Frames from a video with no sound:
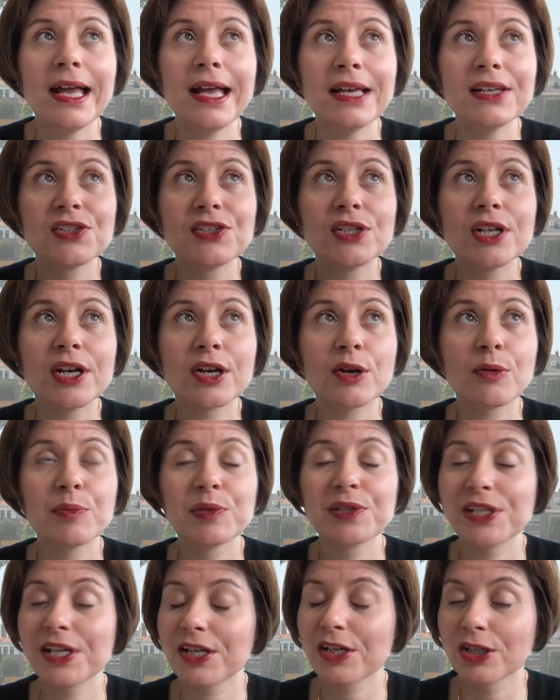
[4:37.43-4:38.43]
Is there a
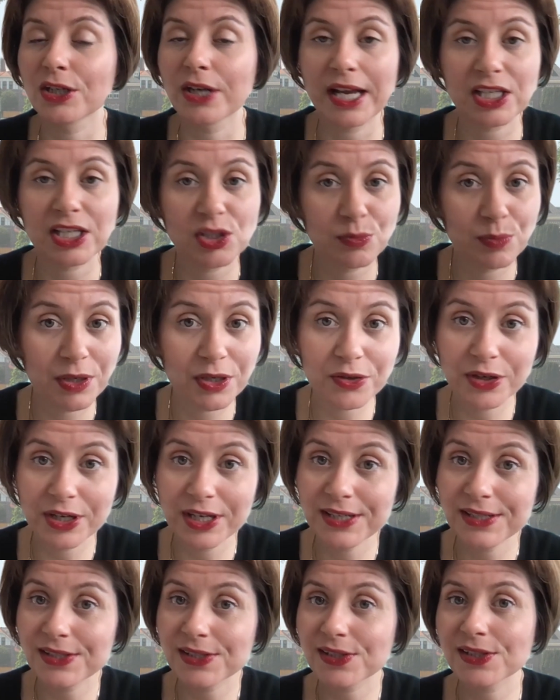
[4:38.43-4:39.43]
particular
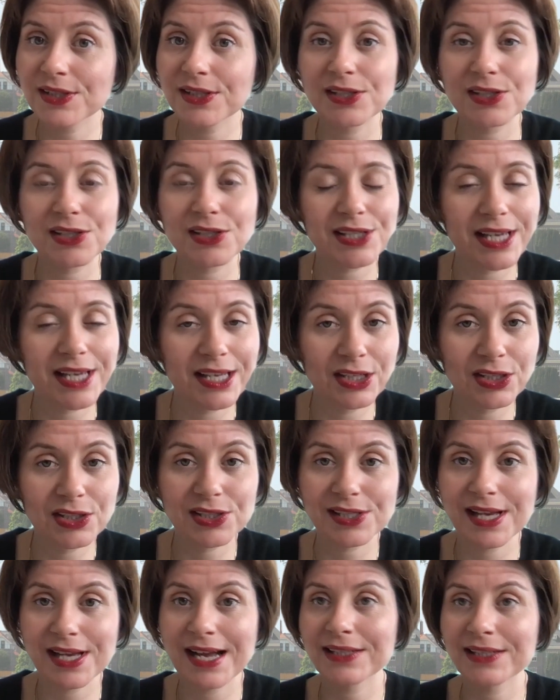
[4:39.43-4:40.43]
experience, skill
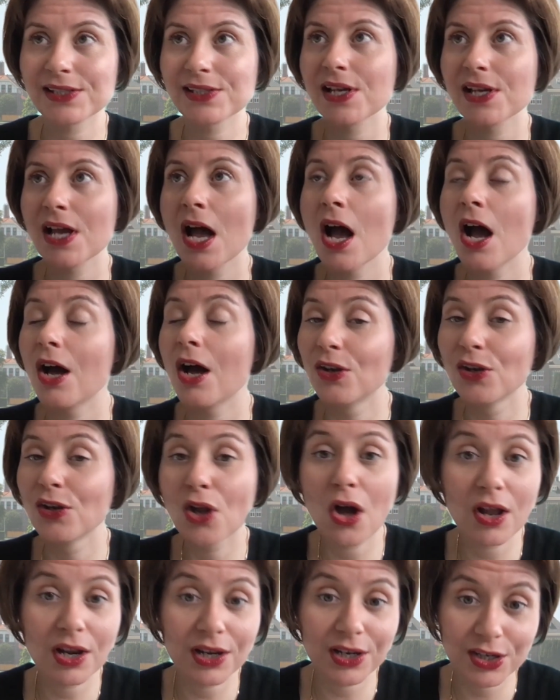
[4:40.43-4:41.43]
set,
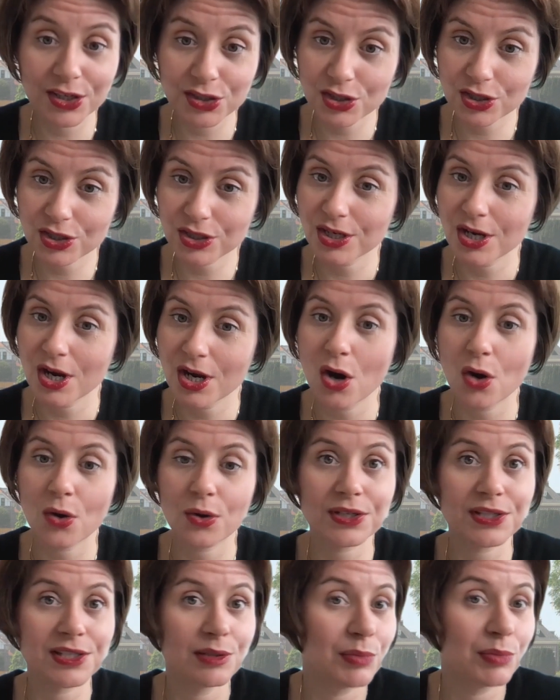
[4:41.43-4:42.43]
knowledge,
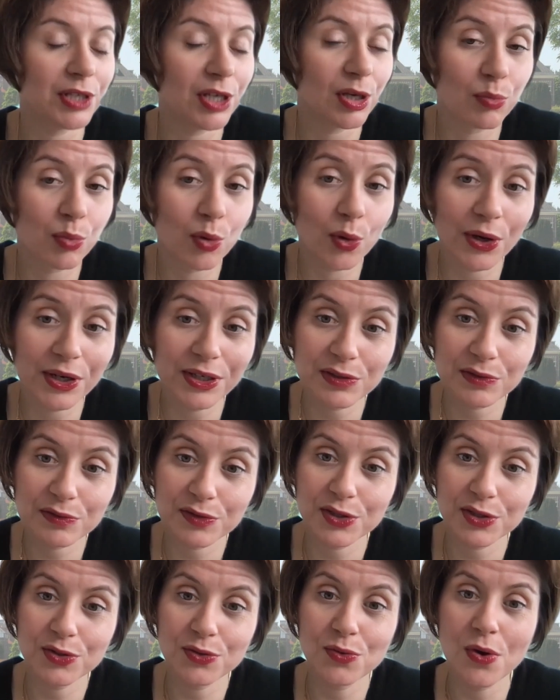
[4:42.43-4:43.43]
or simply a point of
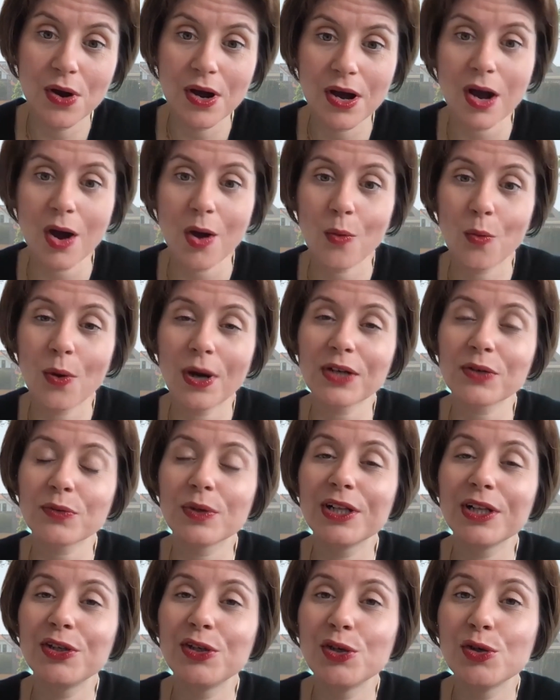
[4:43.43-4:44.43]
view? What
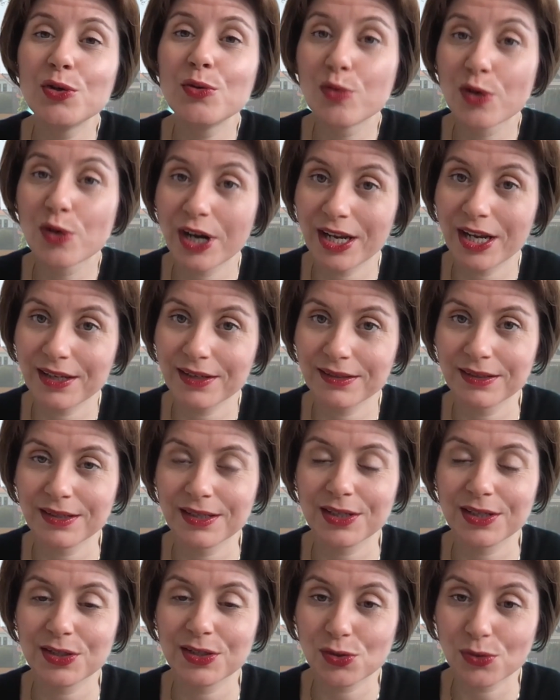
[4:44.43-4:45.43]
will you bring
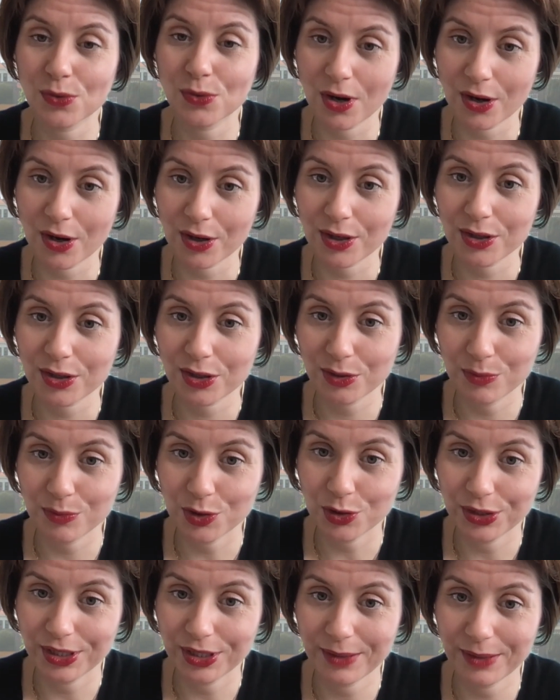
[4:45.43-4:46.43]
to our
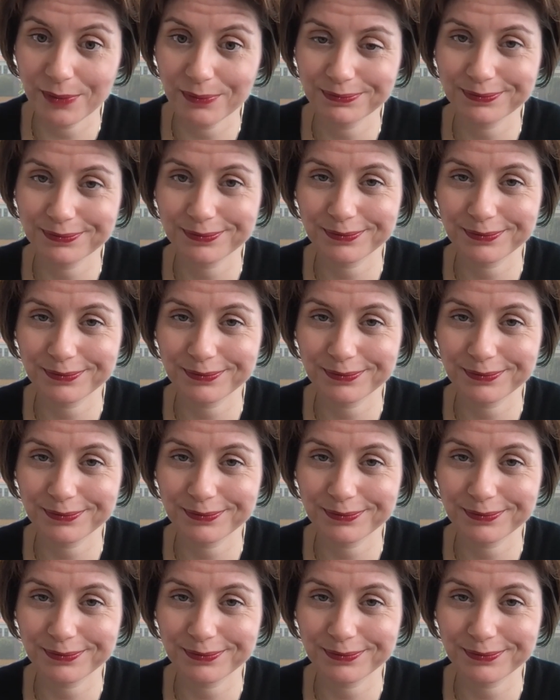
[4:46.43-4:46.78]
community?